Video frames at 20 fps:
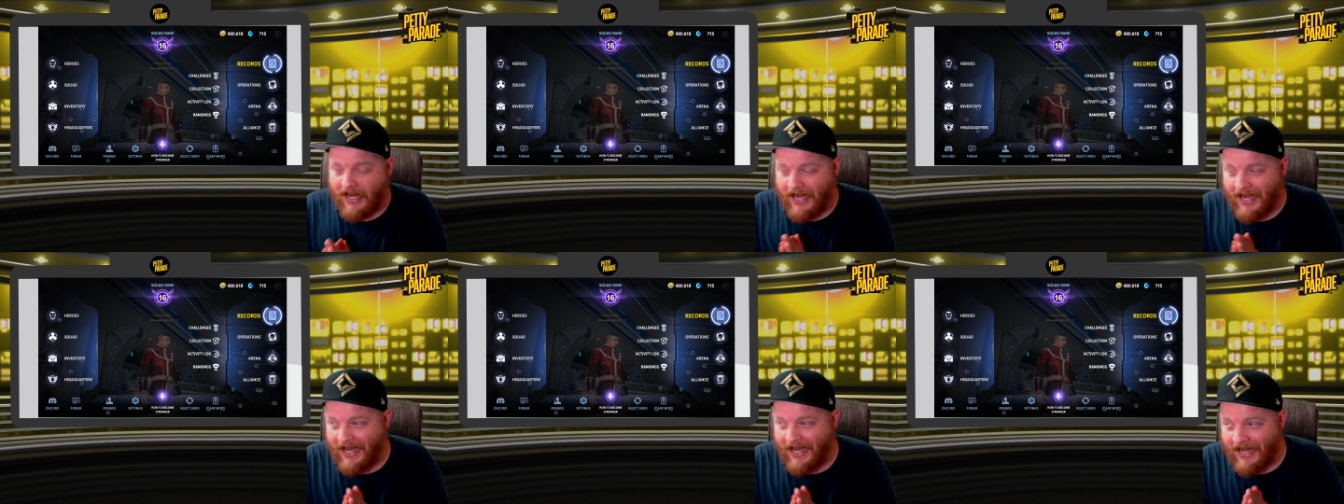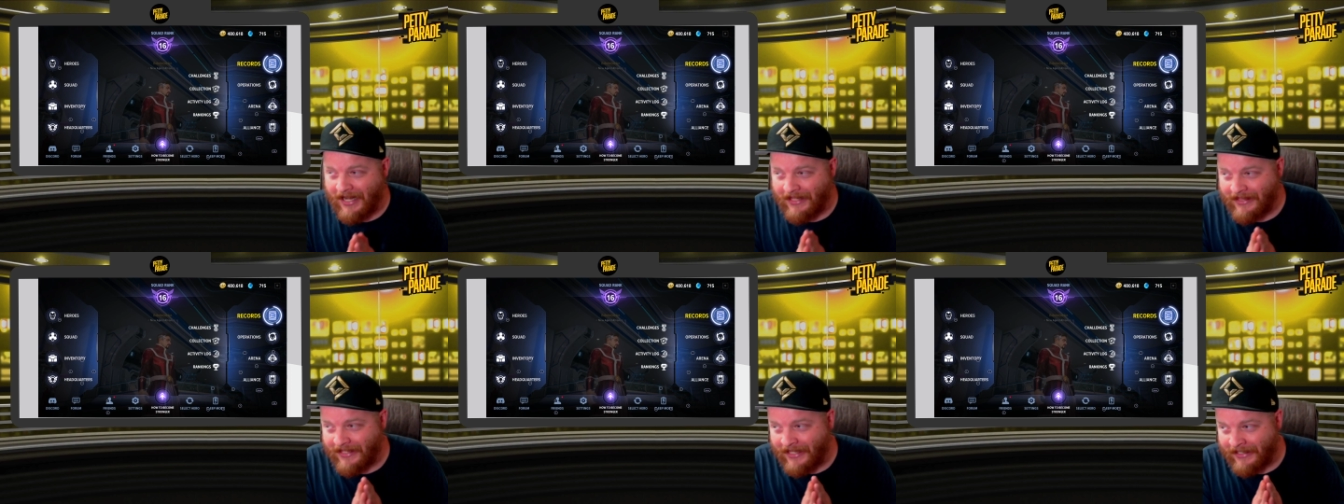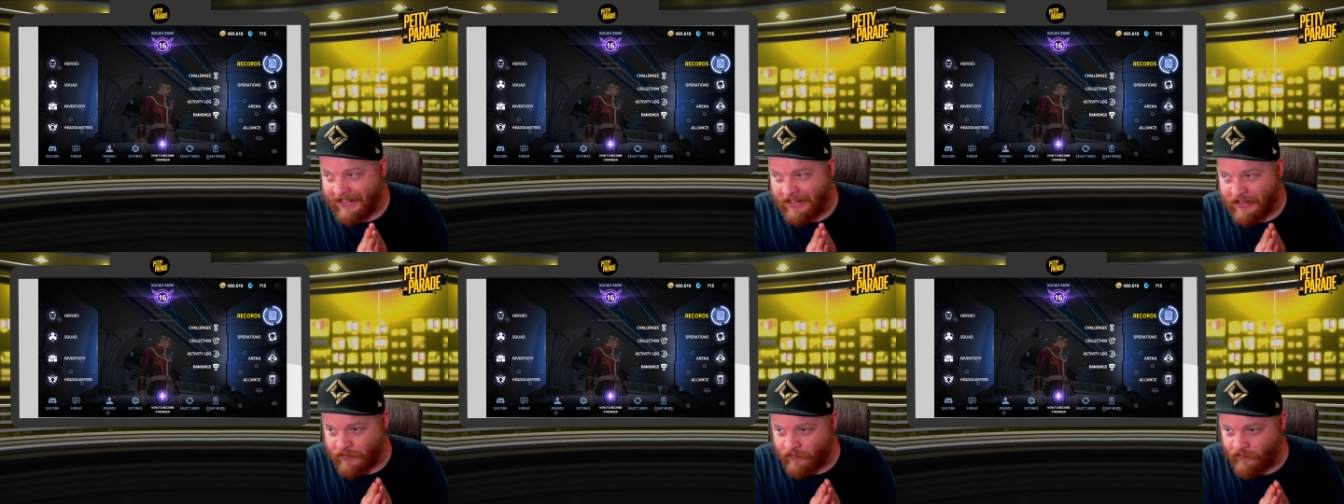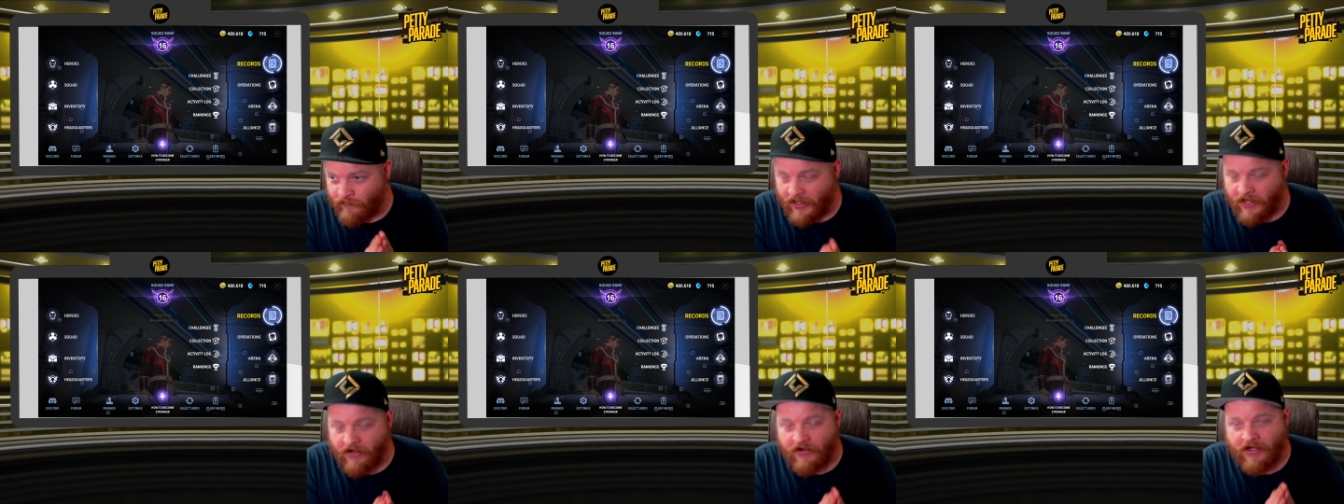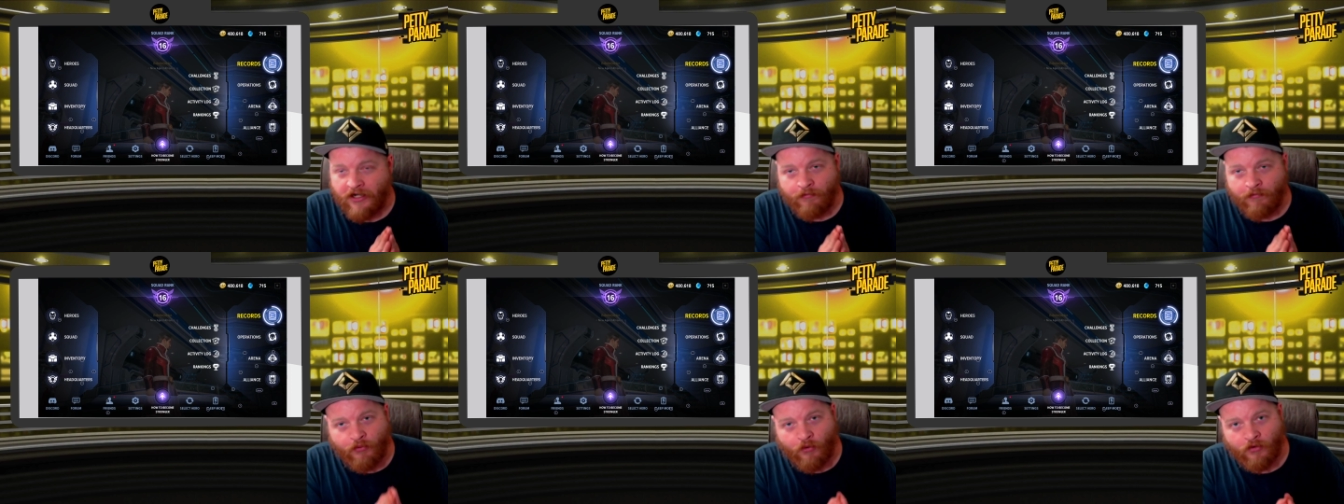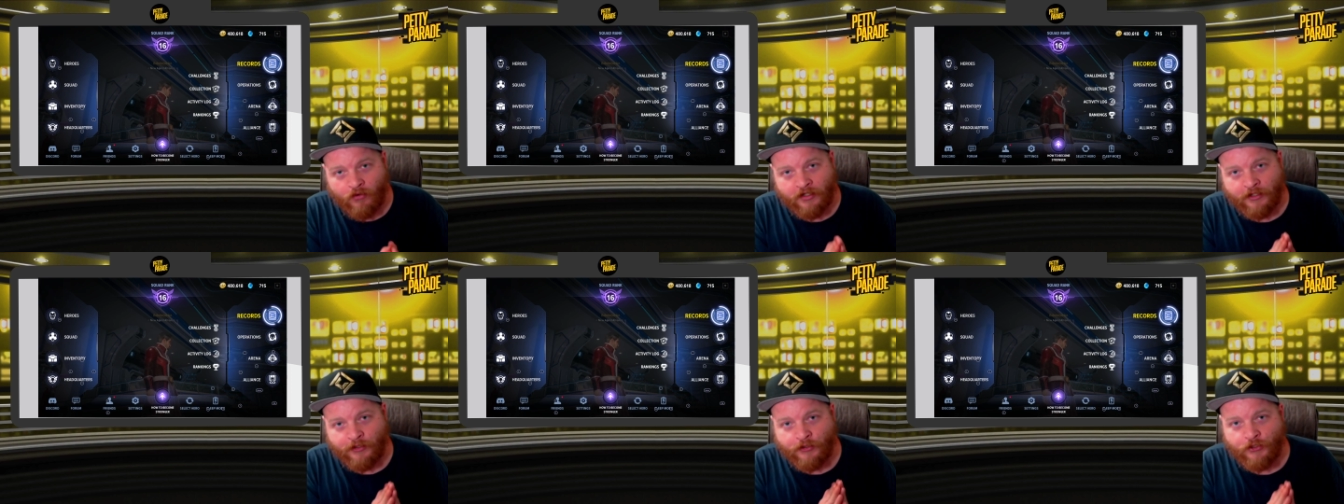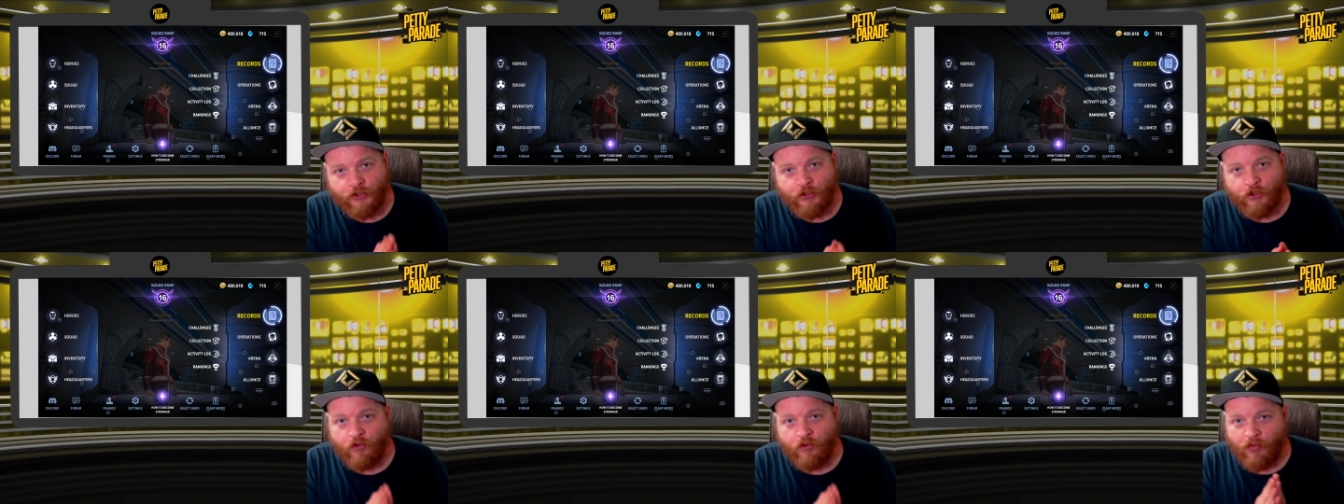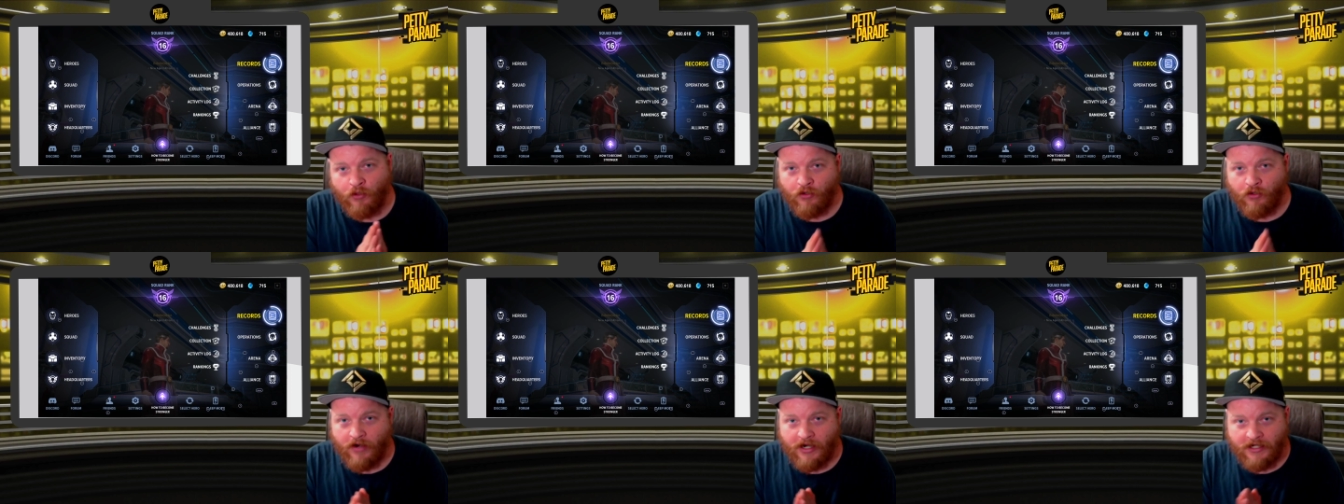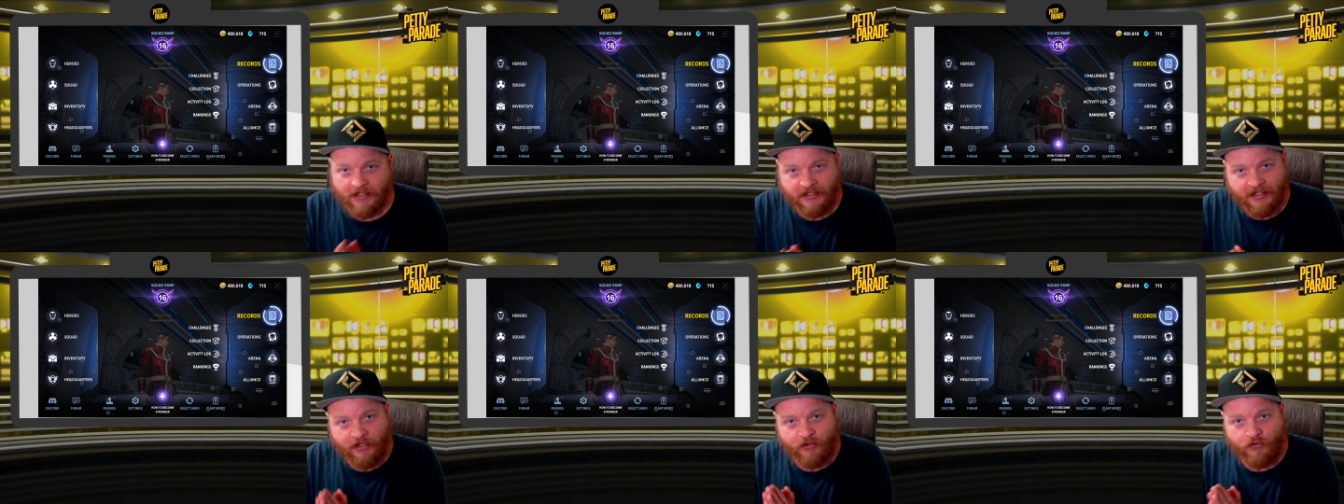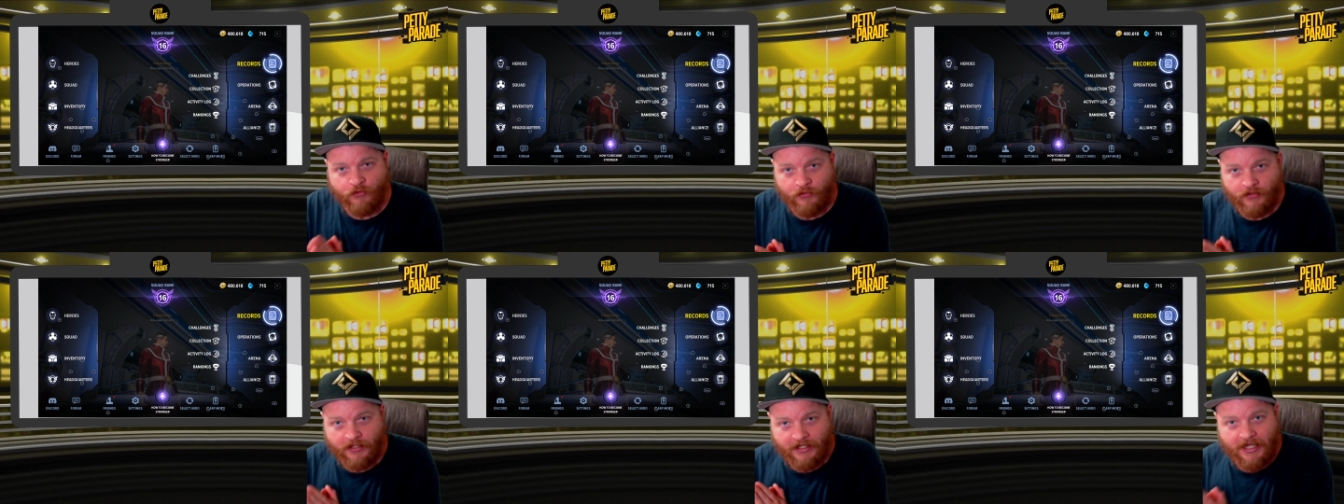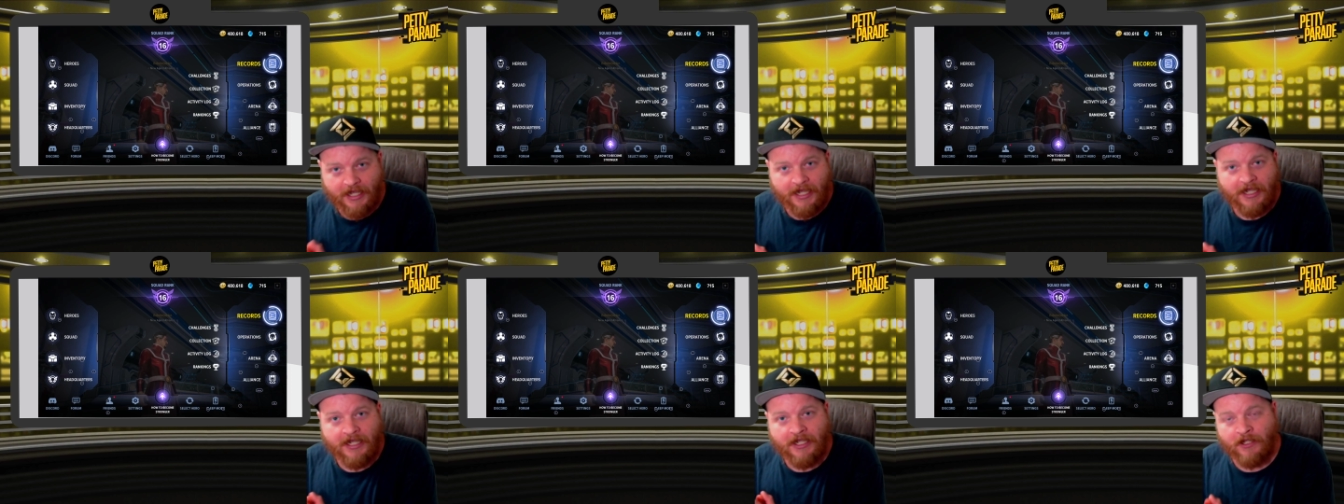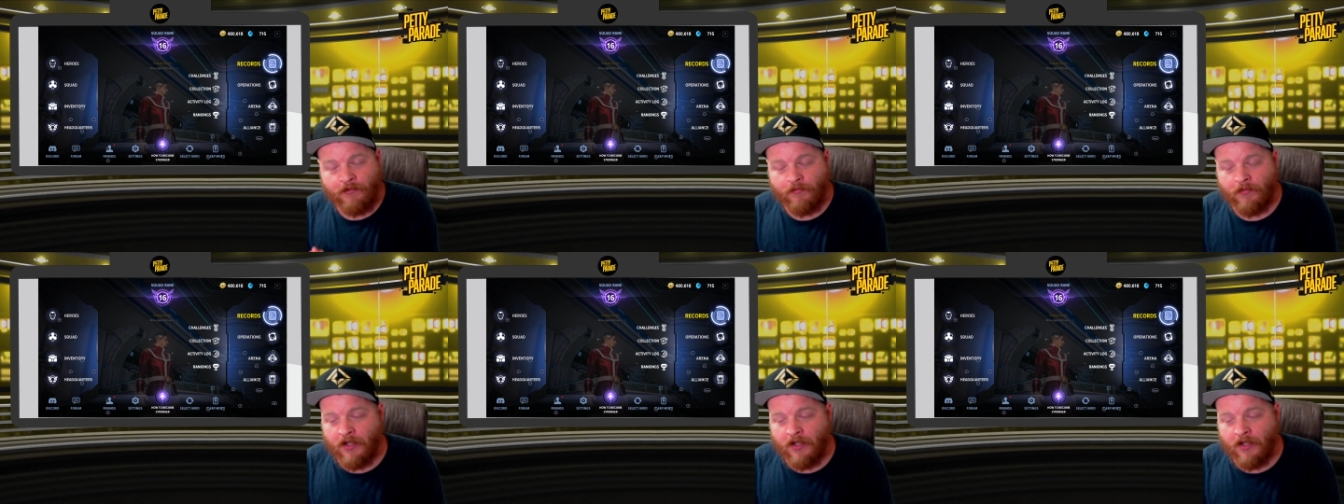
And that is very important to progressing through the game,